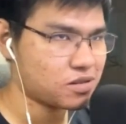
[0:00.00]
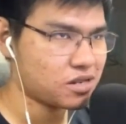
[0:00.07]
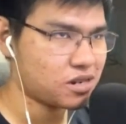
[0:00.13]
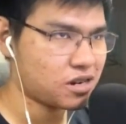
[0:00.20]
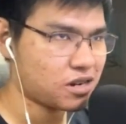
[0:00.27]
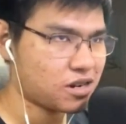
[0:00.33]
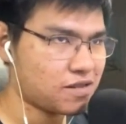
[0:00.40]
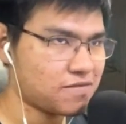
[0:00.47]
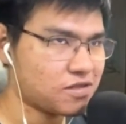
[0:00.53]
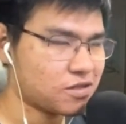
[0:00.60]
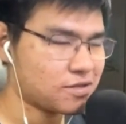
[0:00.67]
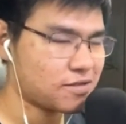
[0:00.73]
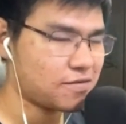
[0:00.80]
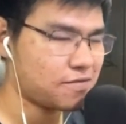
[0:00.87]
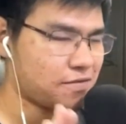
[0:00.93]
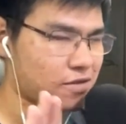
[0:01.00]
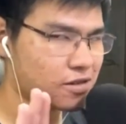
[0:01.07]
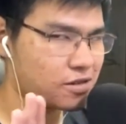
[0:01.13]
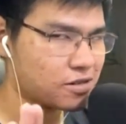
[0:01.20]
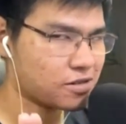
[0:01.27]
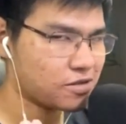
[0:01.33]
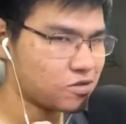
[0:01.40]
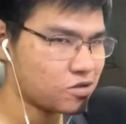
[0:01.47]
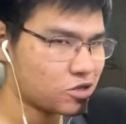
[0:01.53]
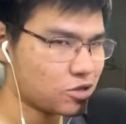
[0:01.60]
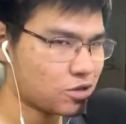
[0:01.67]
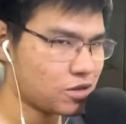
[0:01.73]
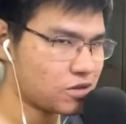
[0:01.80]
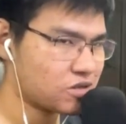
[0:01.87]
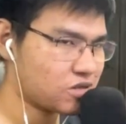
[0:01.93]
it off so far on the
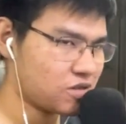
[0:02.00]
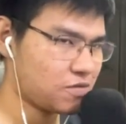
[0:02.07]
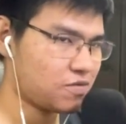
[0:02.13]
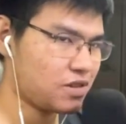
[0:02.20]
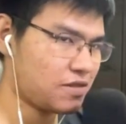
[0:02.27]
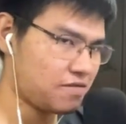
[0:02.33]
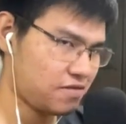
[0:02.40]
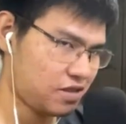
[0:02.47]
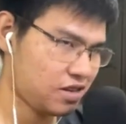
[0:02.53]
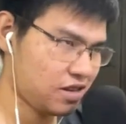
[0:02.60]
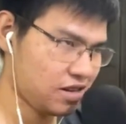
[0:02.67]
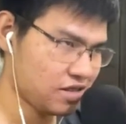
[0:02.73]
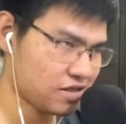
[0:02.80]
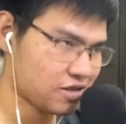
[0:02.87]
trailers that we have seen.